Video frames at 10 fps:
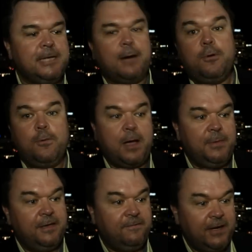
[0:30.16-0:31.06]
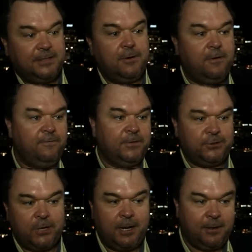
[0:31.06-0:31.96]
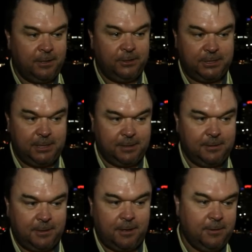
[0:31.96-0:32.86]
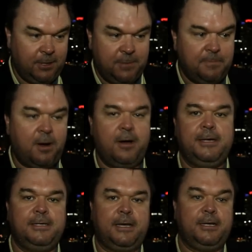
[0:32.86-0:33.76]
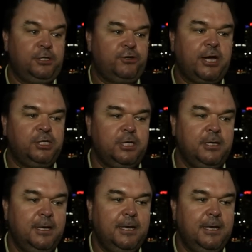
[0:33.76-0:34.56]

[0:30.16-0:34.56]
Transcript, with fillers: double whammy effect of Australia and New Zealand, you know, the combined uh, attraction,